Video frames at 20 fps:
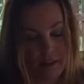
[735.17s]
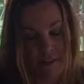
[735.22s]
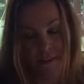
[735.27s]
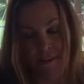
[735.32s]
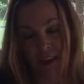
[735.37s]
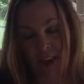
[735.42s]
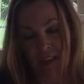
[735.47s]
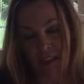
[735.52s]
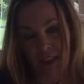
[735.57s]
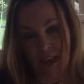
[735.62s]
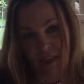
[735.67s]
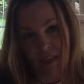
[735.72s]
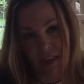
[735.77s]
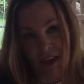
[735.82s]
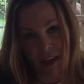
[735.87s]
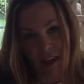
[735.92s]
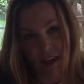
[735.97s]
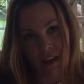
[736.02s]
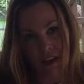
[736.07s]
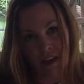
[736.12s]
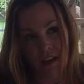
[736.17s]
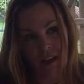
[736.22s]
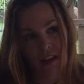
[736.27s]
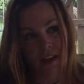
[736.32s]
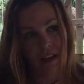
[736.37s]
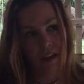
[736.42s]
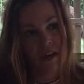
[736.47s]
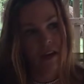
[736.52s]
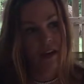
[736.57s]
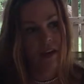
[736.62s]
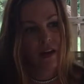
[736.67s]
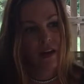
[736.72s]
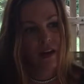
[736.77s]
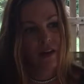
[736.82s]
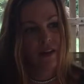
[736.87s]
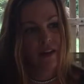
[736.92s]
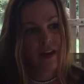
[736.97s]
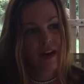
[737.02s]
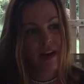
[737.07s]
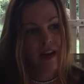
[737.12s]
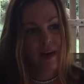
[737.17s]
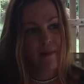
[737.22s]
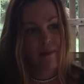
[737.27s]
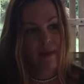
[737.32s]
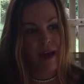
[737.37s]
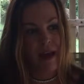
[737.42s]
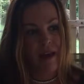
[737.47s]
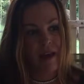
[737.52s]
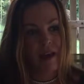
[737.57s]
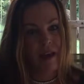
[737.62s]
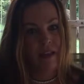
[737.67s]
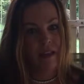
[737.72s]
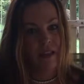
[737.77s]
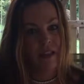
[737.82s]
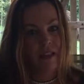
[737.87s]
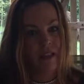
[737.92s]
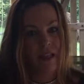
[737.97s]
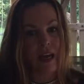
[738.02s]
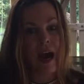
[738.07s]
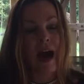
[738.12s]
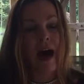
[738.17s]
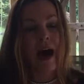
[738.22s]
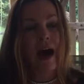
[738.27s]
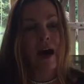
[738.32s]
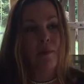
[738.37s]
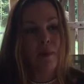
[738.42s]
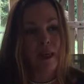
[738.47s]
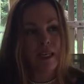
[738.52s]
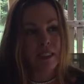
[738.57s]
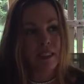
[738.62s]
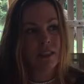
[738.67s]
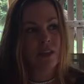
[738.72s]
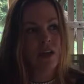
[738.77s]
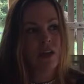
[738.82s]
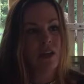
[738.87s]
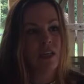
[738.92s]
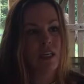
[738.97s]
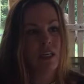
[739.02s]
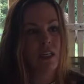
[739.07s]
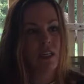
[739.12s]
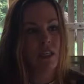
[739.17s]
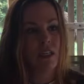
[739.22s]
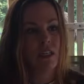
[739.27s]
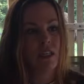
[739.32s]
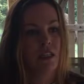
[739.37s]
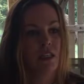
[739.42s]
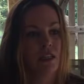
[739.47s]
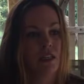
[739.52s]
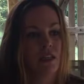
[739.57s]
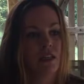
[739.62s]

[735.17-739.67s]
In fact, I think that I may start eating